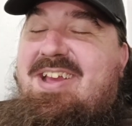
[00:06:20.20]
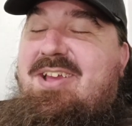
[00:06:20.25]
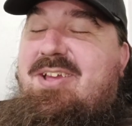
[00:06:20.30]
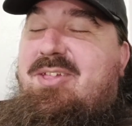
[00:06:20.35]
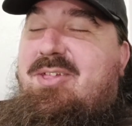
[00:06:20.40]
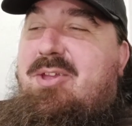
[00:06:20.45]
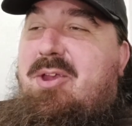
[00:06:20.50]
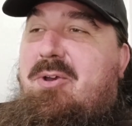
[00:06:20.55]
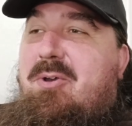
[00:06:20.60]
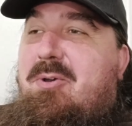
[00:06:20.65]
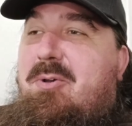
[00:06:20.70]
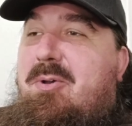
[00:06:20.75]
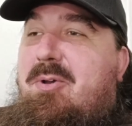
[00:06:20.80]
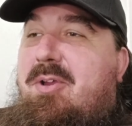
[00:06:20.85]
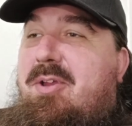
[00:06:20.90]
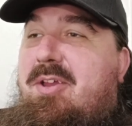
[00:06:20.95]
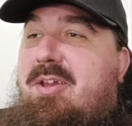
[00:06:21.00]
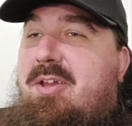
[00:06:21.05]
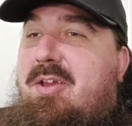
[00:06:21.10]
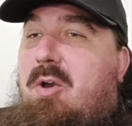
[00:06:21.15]
So
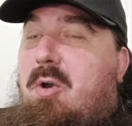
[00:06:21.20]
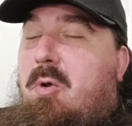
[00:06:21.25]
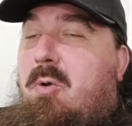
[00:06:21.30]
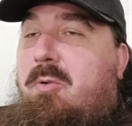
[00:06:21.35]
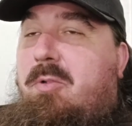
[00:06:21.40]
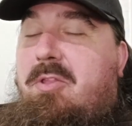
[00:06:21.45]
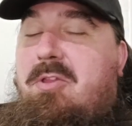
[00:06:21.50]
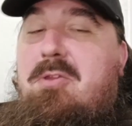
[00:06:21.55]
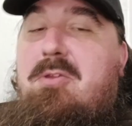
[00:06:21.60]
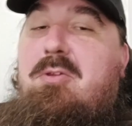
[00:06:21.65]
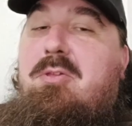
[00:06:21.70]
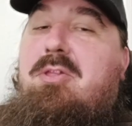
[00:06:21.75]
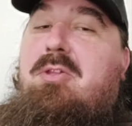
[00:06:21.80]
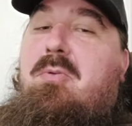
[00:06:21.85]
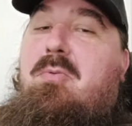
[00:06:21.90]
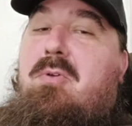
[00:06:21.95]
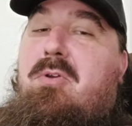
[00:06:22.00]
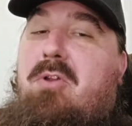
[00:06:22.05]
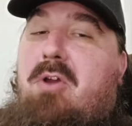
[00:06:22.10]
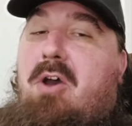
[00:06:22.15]
only use the
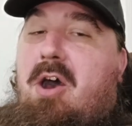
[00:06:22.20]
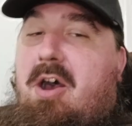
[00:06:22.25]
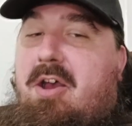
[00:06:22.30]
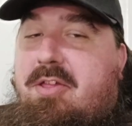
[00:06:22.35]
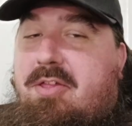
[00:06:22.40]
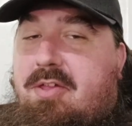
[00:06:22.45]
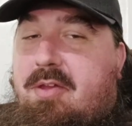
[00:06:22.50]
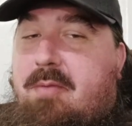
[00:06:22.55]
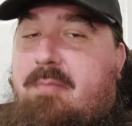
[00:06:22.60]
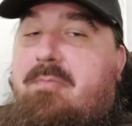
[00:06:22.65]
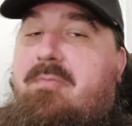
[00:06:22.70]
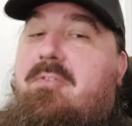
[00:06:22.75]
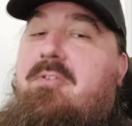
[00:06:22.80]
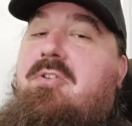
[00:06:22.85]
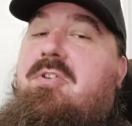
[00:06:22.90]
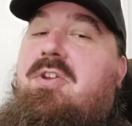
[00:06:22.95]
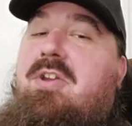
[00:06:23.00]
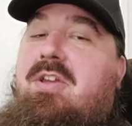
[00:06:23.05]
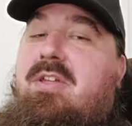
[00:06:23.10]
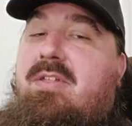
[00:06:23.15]
word awesome for
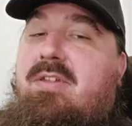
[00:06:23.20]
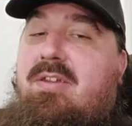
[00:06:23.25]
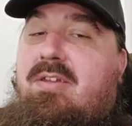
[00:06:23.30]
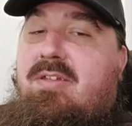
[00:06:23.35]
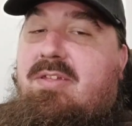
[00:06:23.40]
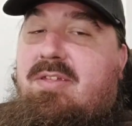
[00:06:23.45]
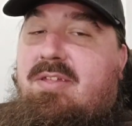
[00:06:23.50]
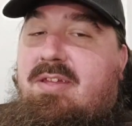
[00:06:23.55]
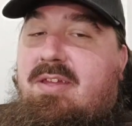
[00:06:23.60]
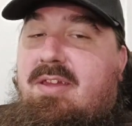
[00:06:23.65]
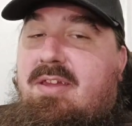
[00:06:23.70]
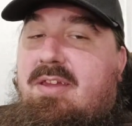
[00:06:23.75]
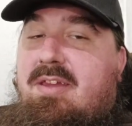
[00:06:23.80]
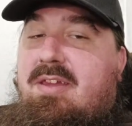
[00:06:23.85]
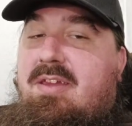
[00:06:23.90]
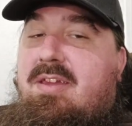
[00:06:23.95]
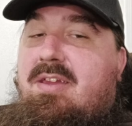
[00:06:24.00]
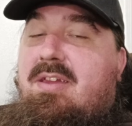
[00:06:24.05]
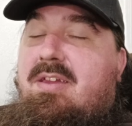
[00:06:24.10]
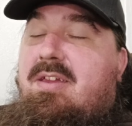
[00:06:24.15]
Jesus.
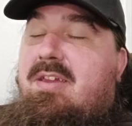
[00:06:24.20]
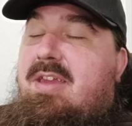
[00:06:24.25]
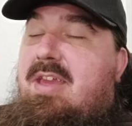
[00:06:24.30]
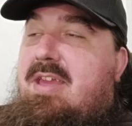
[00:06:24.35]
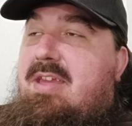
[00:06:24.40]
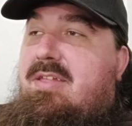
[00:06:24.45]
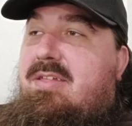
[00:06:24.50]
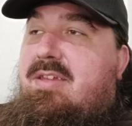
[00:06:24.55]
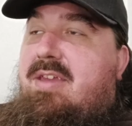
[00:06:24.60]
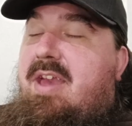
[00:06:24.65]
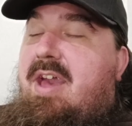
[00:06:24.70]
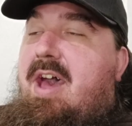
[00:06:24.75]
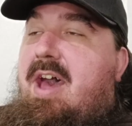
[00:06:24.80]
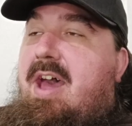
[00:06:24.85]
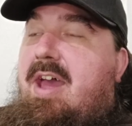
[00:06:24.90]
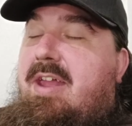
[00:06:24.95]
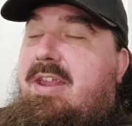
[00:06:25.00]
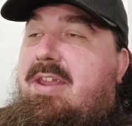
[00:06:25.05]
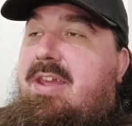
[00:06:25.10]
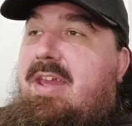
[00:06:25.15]
He's
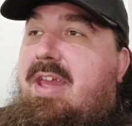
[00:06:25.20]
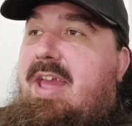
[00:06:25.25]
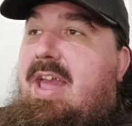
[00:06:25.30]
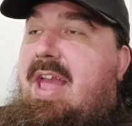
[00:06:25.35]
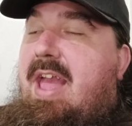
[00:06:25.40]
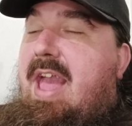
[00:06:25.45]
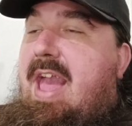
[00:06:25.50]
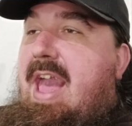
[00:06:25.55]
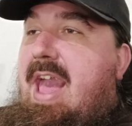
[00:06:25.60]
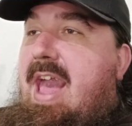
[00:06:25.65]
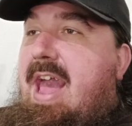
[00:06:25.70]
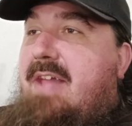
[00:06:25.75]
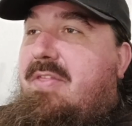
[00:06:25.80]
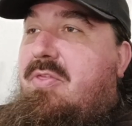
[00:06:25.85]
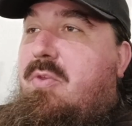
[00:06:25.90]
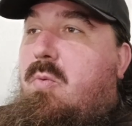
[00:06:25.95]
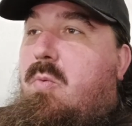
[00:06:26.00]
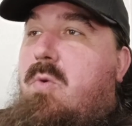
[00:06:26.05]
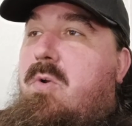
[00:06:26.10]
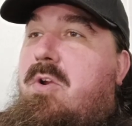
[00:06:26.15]
God. And
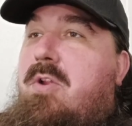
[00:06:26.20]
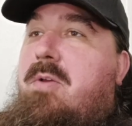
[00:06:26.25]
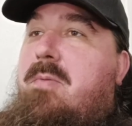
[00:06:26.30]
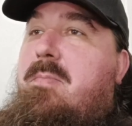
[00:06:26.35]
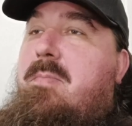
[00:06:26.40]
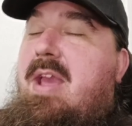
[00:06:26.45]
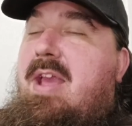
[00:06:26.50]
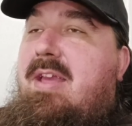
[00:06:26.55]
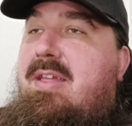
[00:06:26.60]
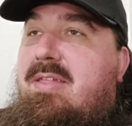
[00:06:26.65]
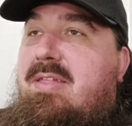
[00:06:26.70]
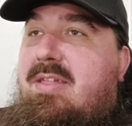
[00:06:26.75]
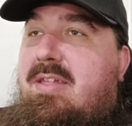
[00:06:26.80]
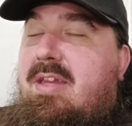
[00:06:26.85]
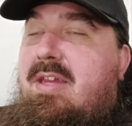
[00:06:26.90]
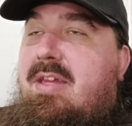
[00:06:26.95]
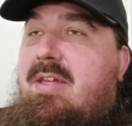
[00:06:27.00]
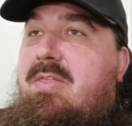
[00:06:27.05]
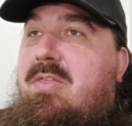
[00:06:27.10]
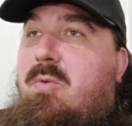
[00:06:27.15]
the word amazing,
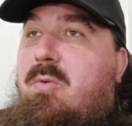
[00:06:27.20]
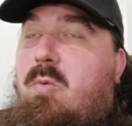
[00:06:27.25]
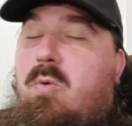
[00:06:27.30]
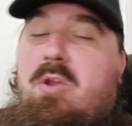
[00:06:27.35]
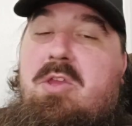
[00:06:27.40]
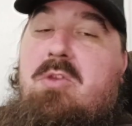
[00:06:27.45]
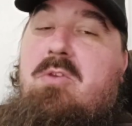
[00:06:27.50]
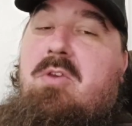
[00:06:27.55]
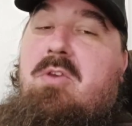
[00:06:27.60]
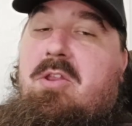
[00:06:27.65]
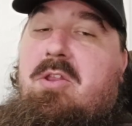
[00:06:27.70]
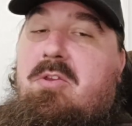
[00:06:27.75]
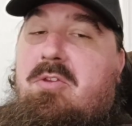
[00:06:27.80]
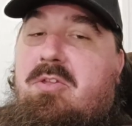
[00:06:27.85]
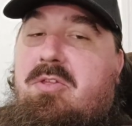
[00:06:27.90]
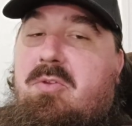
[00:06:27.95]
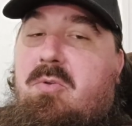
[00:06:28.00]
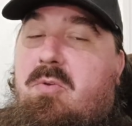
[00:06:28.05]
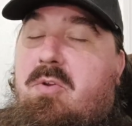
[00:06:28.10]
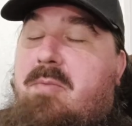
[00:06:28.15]
you can
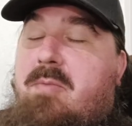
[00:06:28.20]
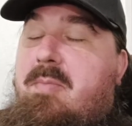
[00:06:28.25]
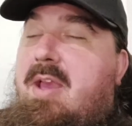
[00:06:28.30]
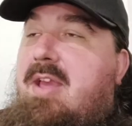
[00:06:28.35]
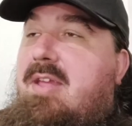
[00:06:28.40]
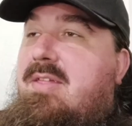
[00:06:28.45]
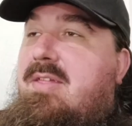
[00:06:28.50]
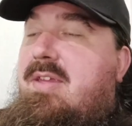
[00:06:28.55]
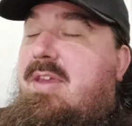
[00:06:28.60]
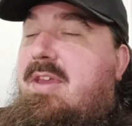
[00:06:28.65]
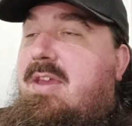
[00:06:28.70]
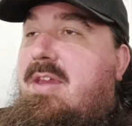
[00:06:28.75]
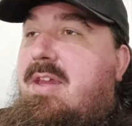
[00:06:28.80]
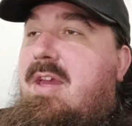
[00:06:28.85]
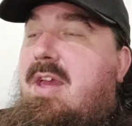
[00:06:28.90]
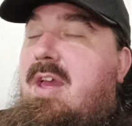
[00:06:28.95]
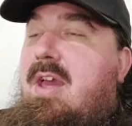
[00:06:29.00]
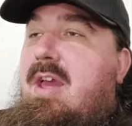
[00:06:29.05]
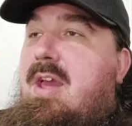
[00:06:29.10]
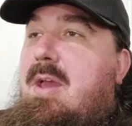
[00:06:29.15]
use the word amazing.
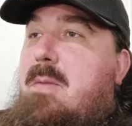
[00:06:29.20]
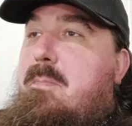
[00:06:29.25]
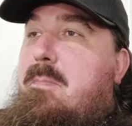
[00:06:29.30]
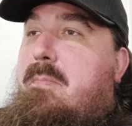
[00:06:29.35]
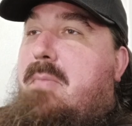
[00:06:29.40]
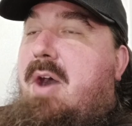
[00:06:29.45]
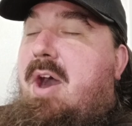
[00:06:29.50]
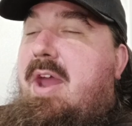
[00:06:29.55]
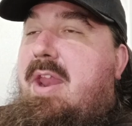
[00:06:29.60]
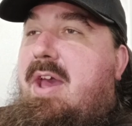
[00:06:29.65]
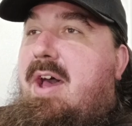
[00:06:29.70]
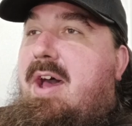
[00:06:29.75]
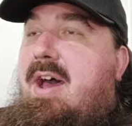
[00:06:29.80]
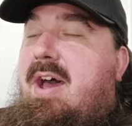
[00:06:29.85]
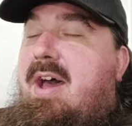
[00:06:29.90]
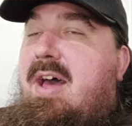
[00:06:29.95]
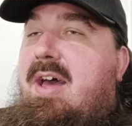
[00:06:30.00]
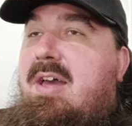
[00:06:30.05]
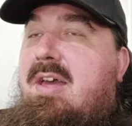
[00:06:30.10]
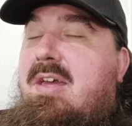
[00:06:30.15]

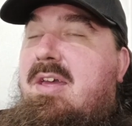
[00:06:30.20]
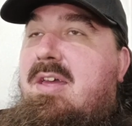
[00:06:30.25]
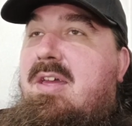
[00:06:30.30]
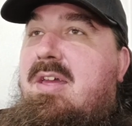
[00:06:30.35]
But